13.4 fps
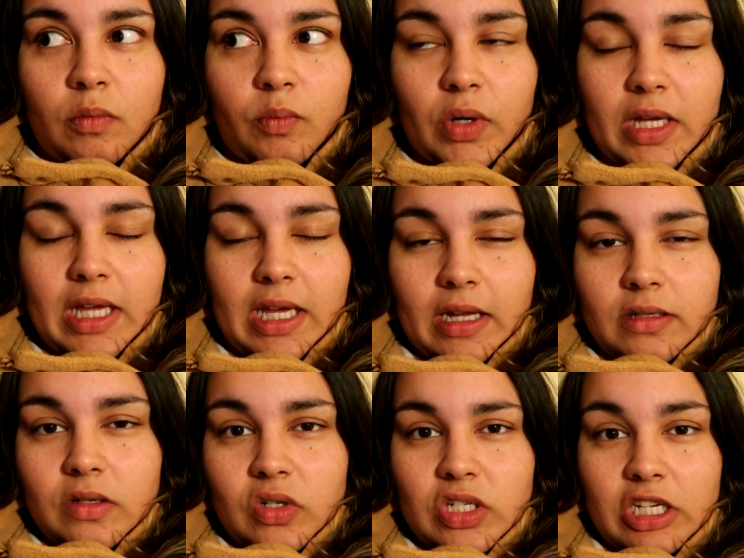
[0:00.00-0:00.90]
but he had
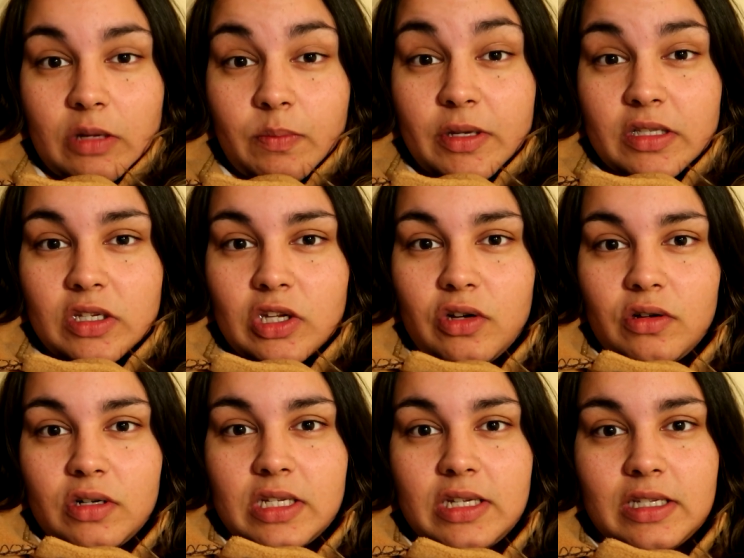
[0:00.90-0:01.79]
such deep
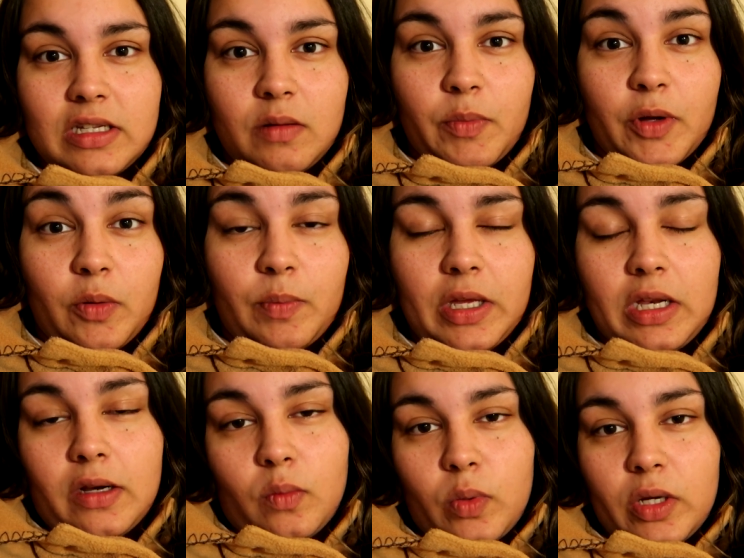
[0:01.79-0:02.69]
insecurities about
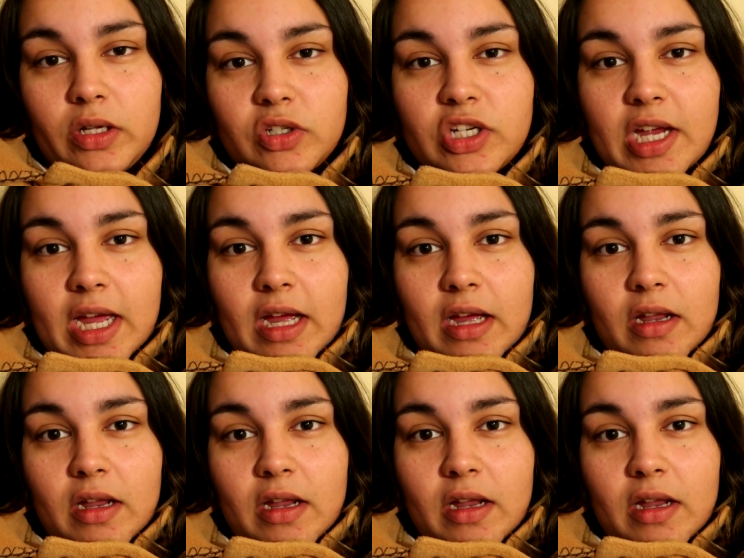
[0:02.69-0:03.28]
being in a wheelchair